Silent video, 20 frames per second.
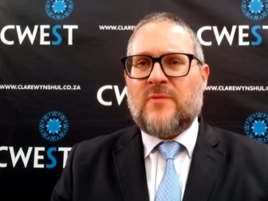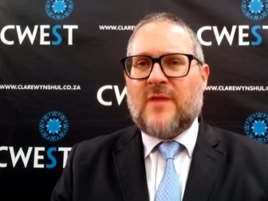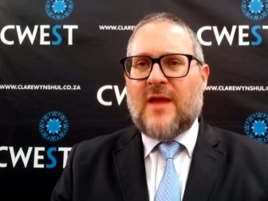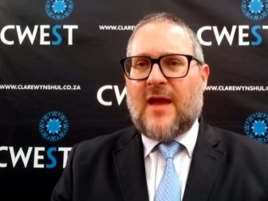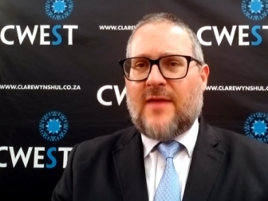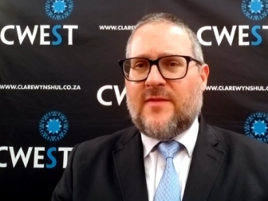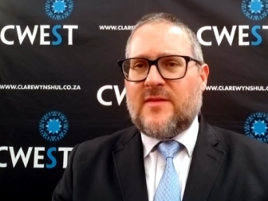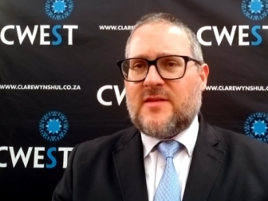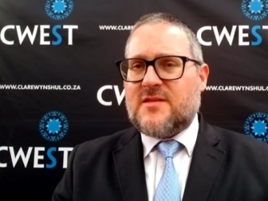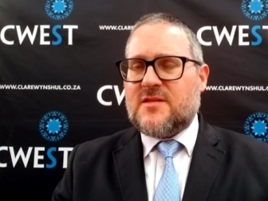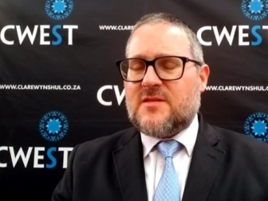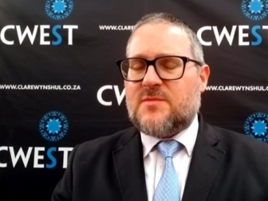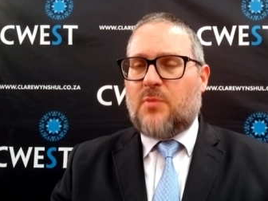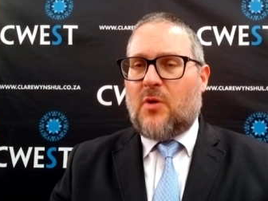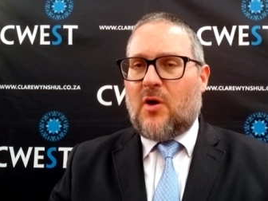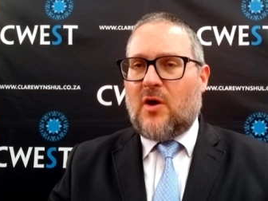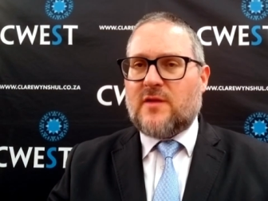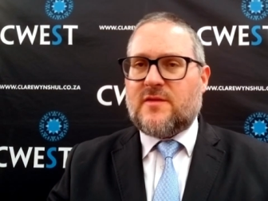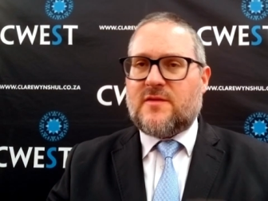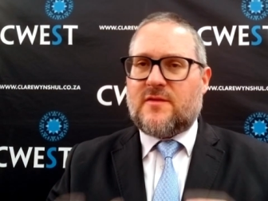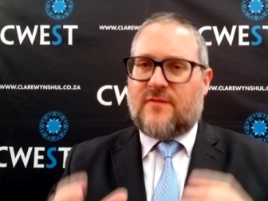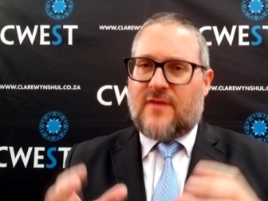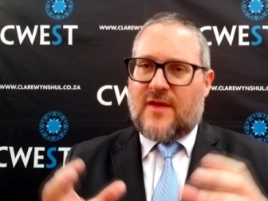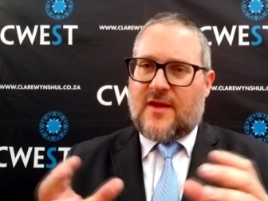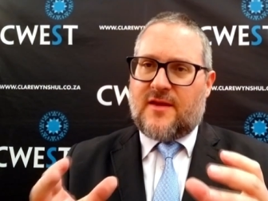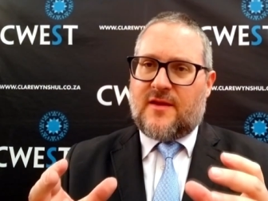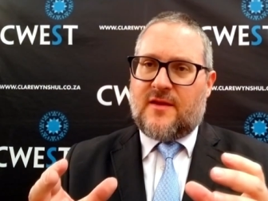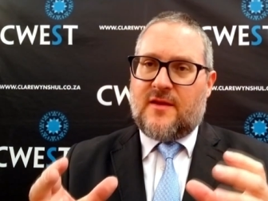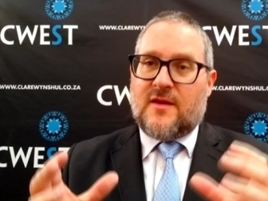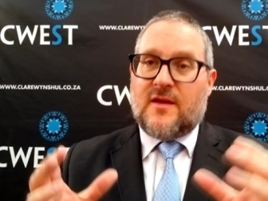And this is part of
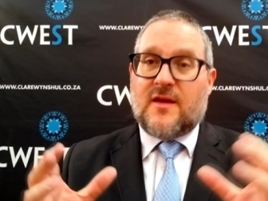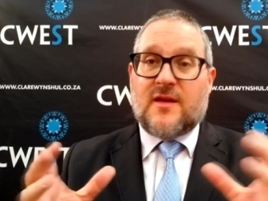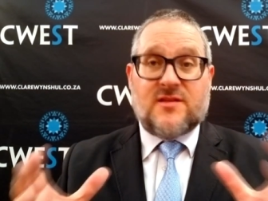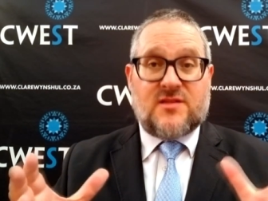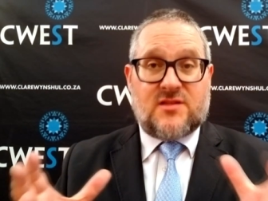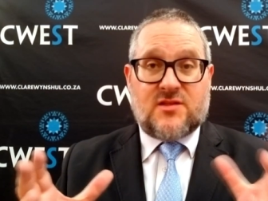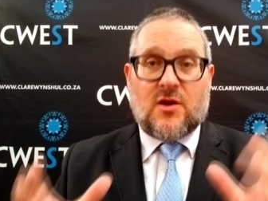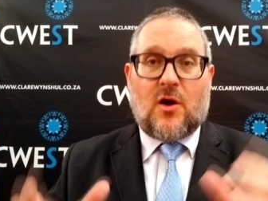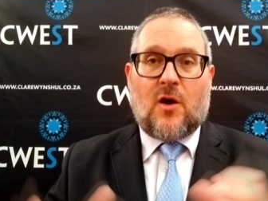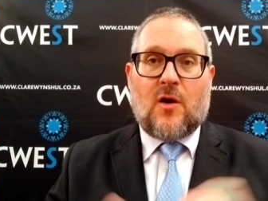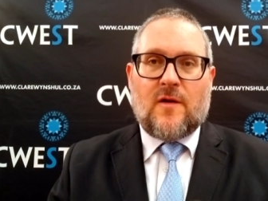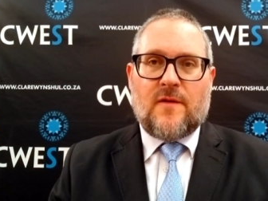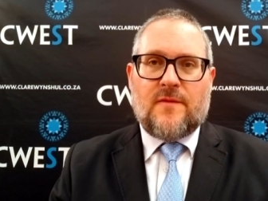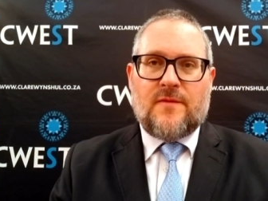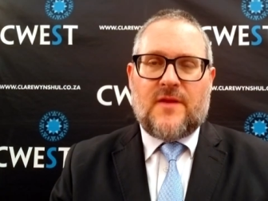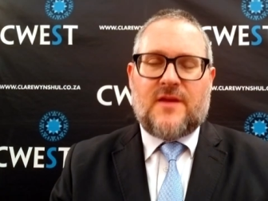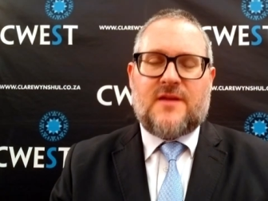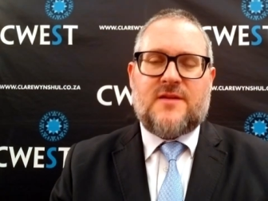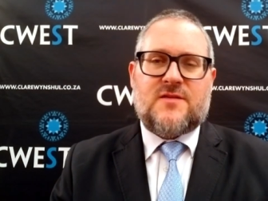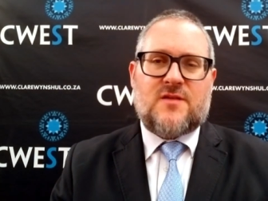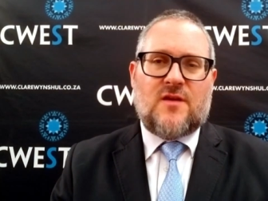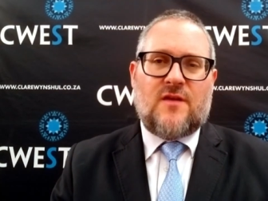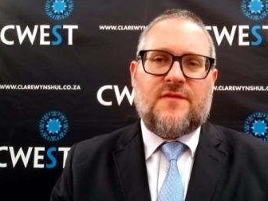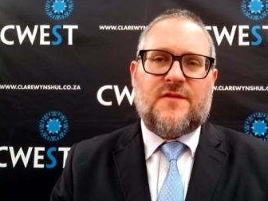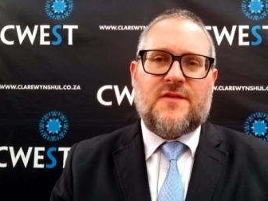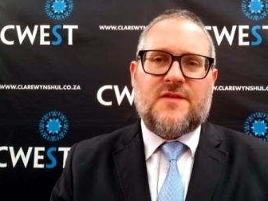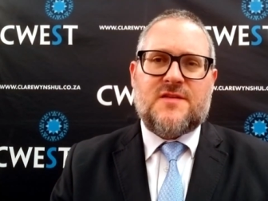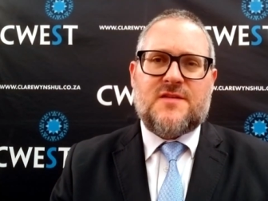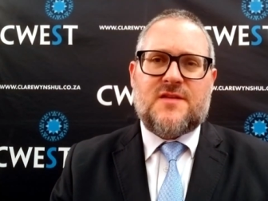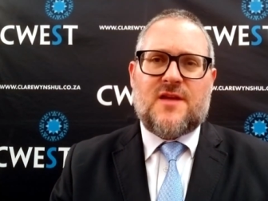a, a song that is
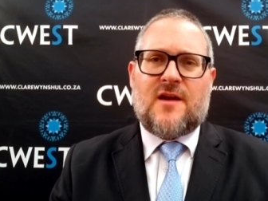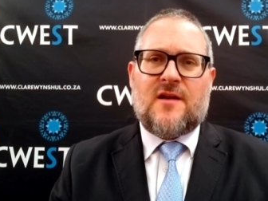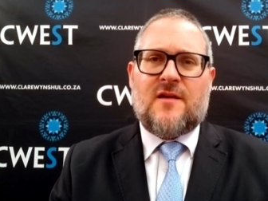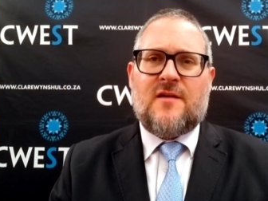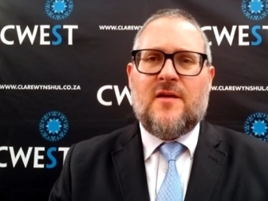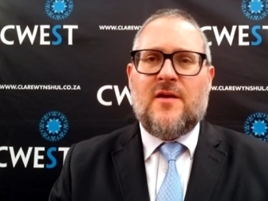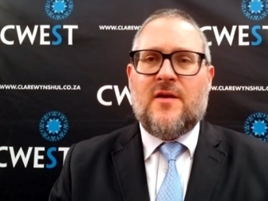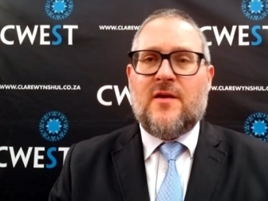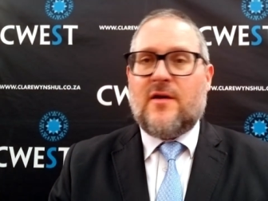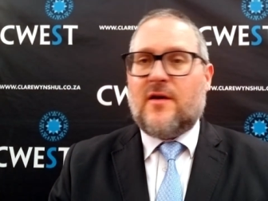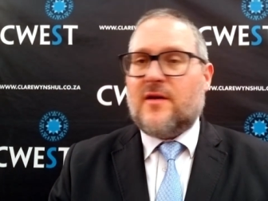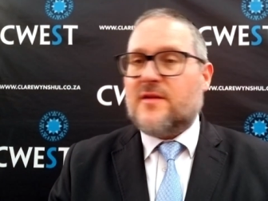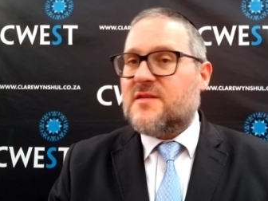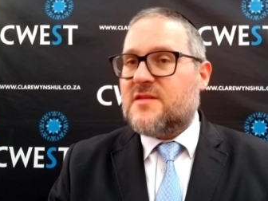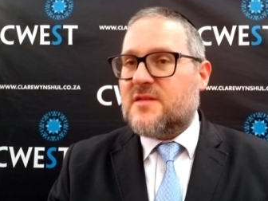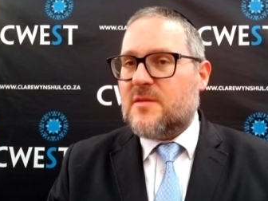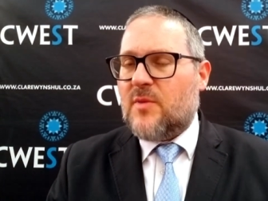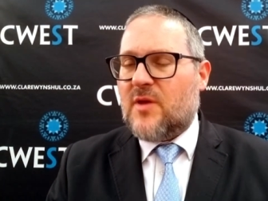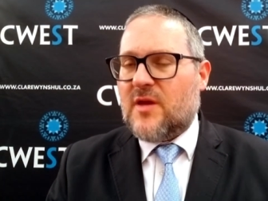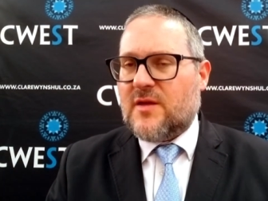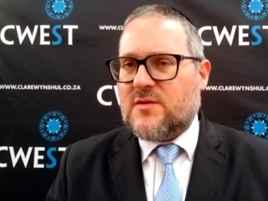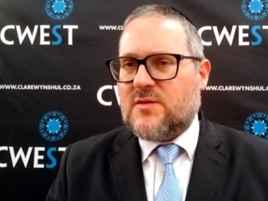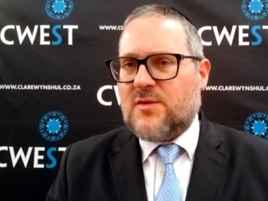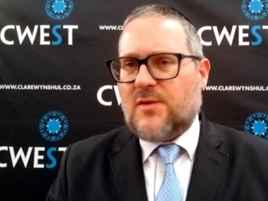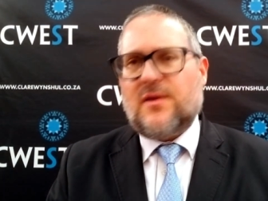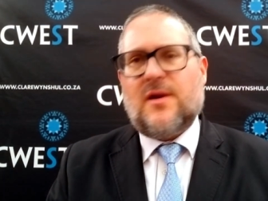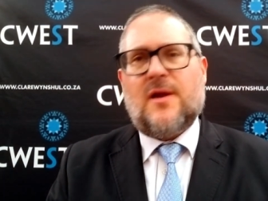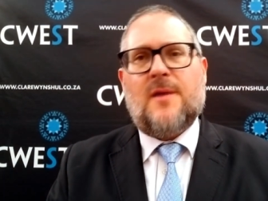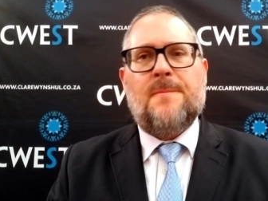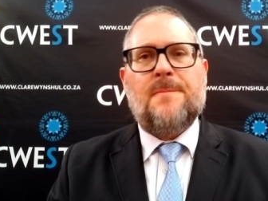often sung on Simchat
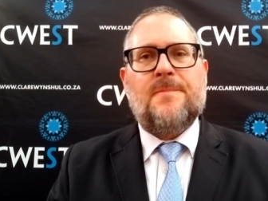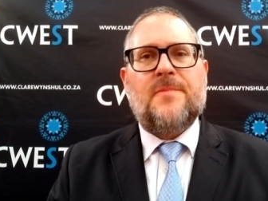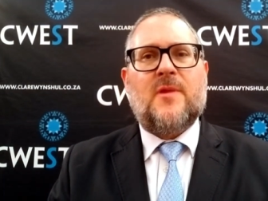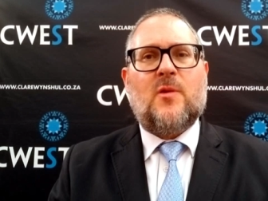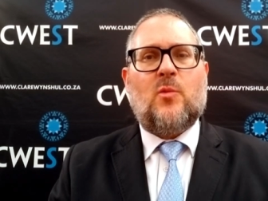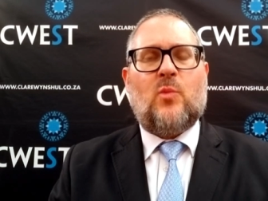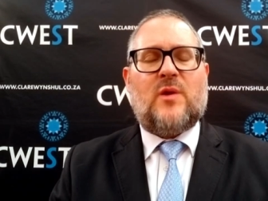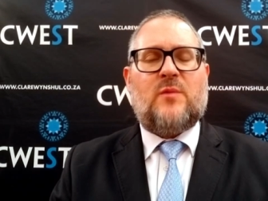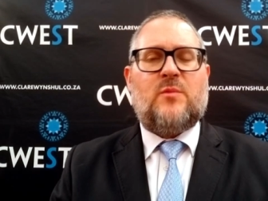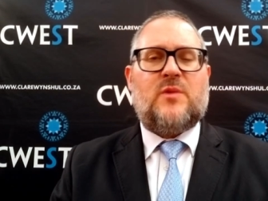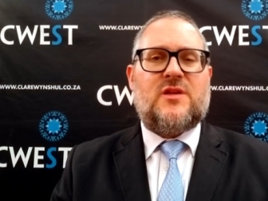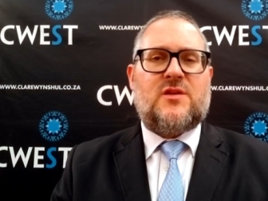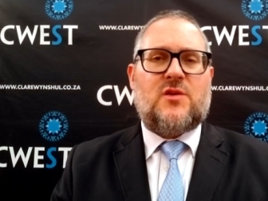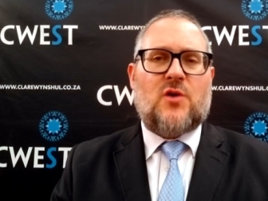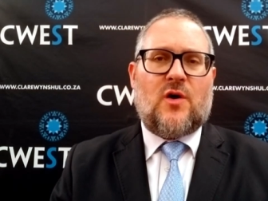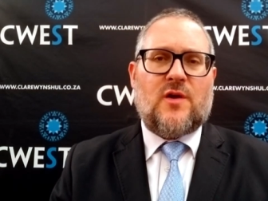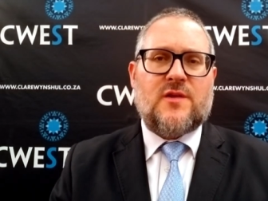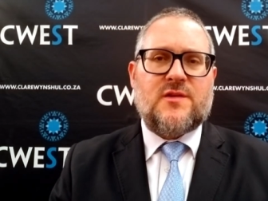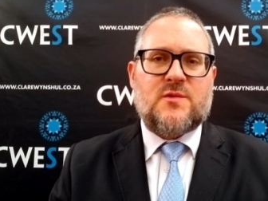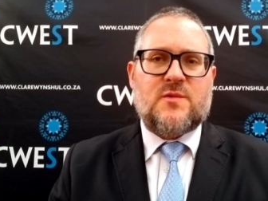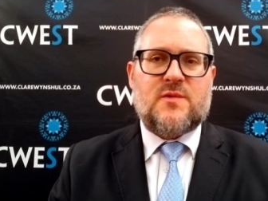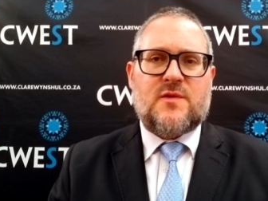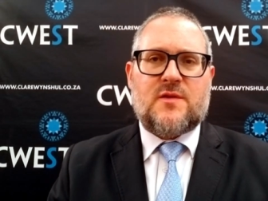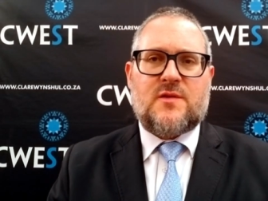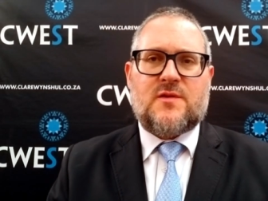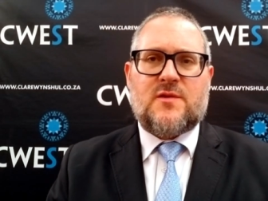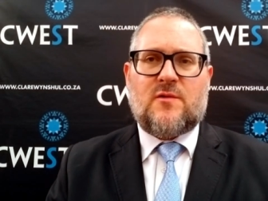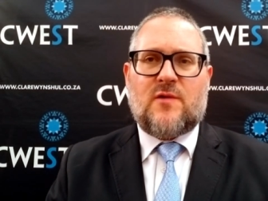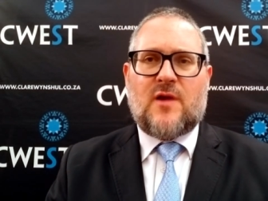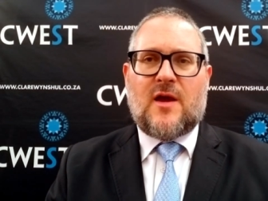Torah when we dance with the
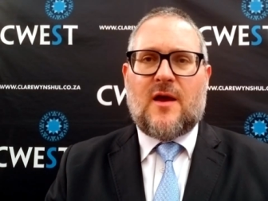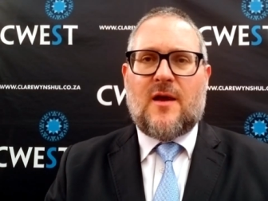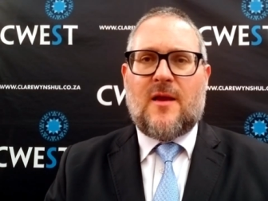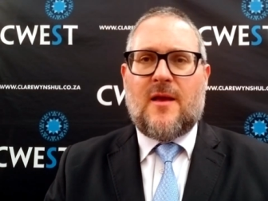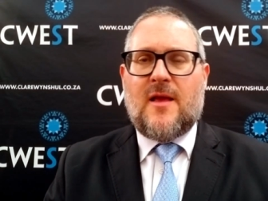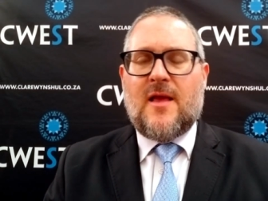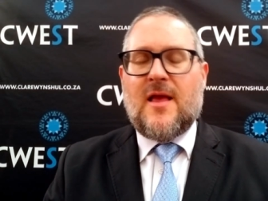Torah.